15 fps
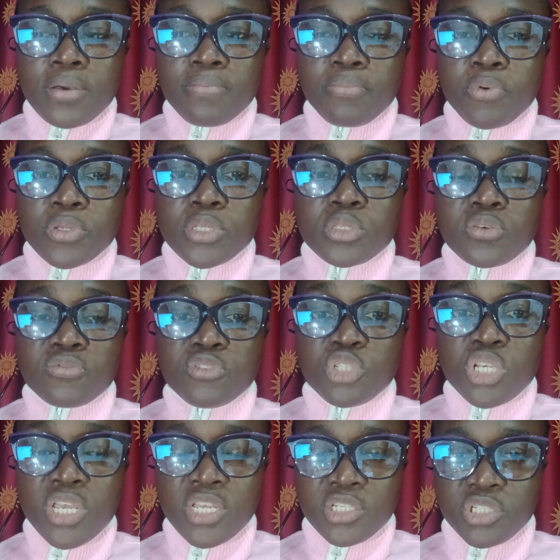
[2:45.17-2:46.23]
process of
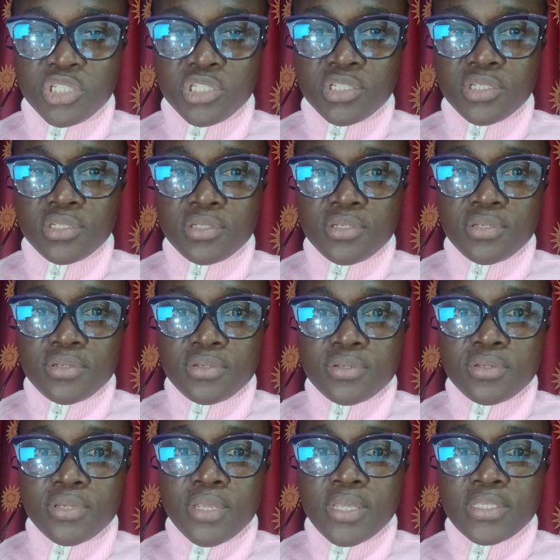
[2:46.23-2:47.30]
change.
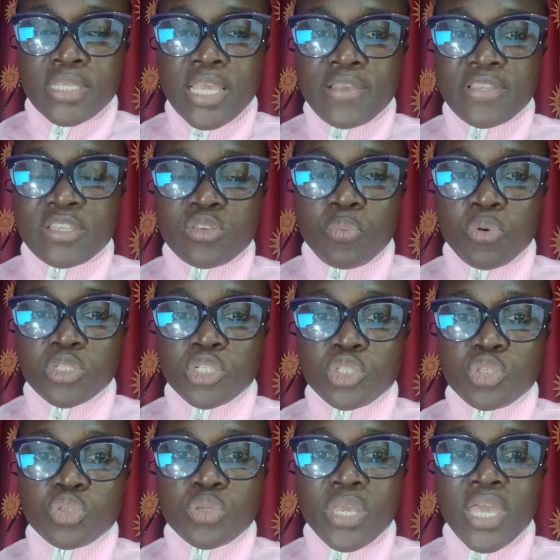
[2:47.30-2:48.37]
It gives us opportunity
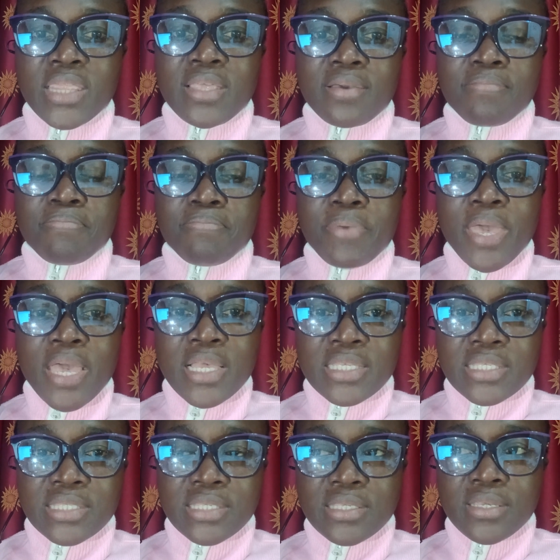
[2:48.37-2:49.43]
to get the
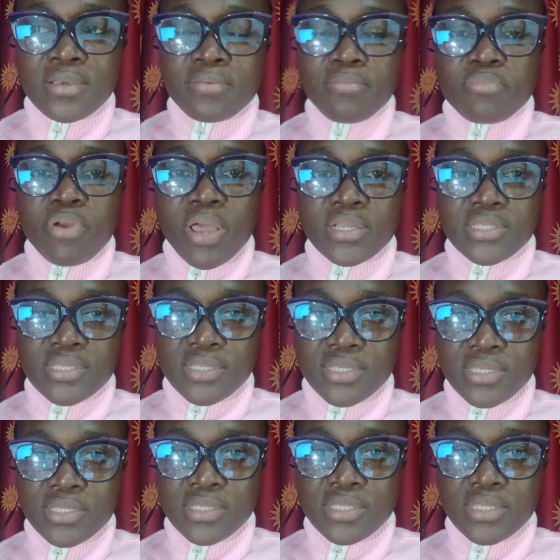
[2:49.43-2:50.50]
best
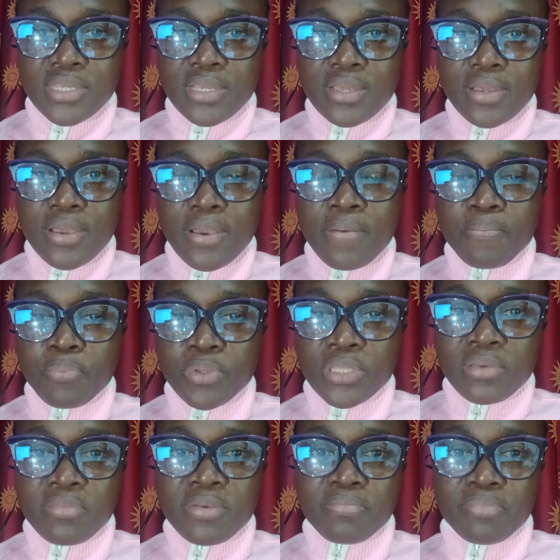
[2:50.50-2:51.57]
practices and put
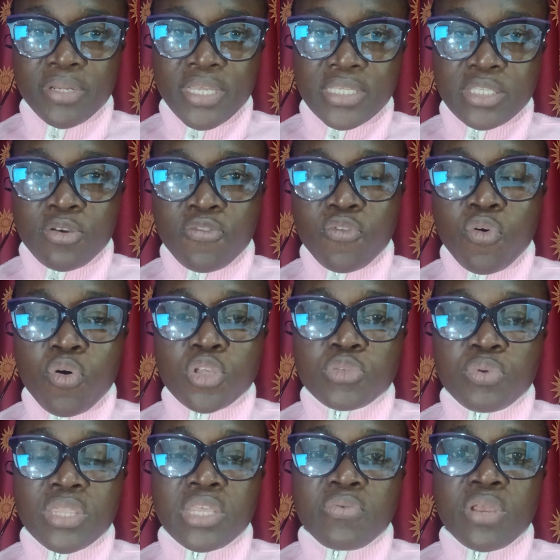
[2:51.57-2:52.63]
them in place. Of course,
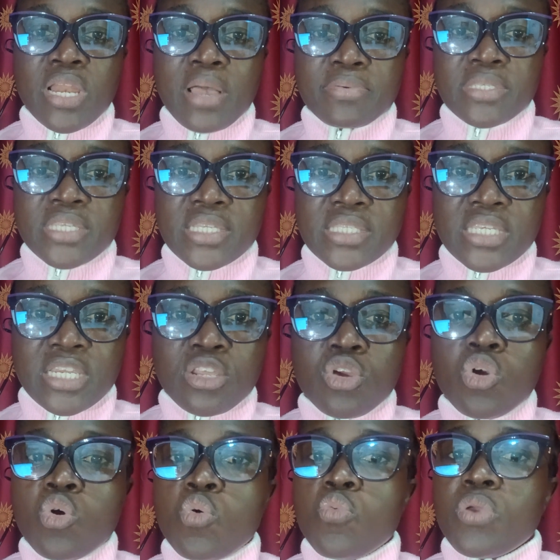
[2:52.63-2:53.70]
when the relapse sets in,
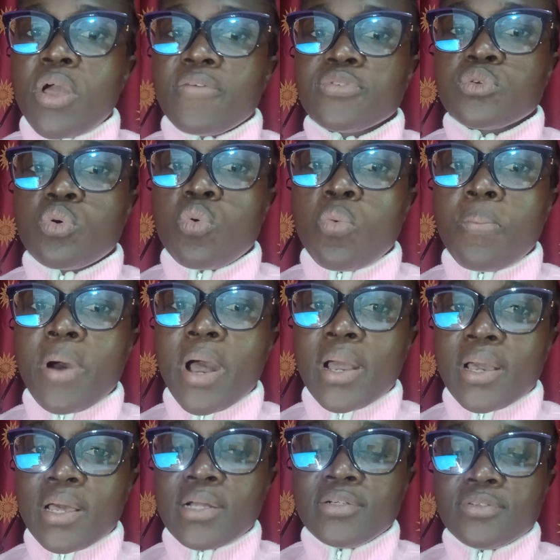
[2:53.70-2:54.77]
you have to go
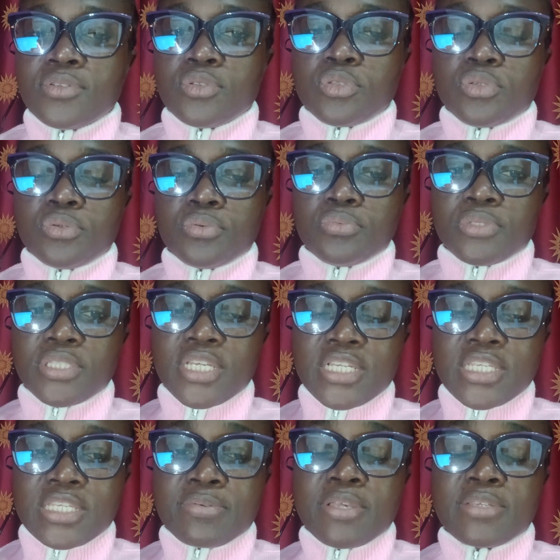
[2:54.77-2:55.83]
back to
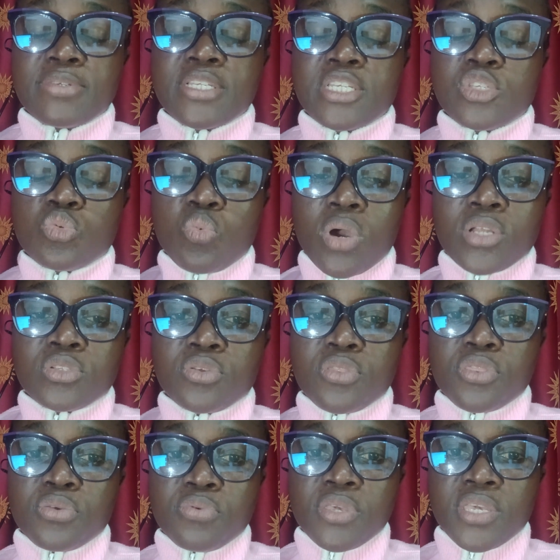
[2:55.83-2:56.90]
stages 1 to
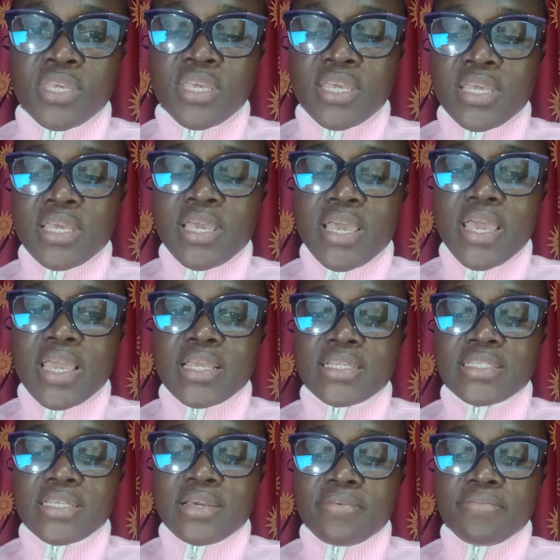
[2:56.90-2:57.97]
3,
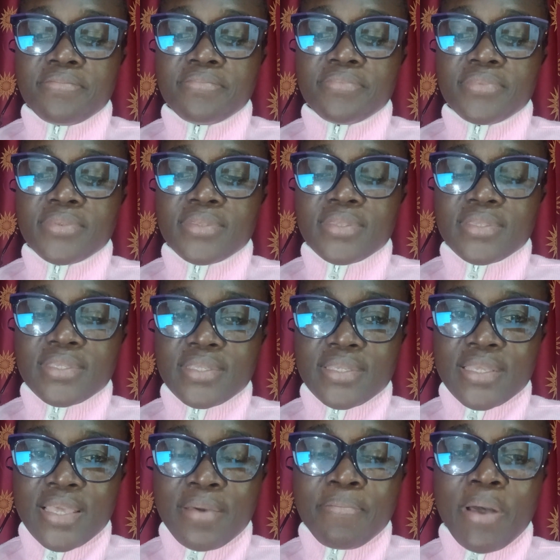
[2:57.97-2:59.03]
and
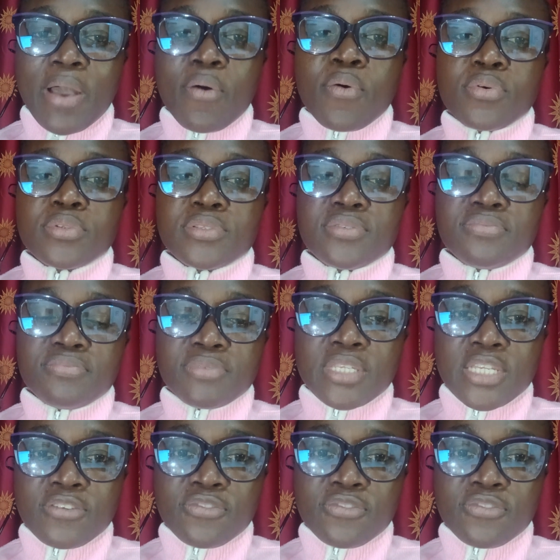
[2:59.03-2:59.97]
get back on stage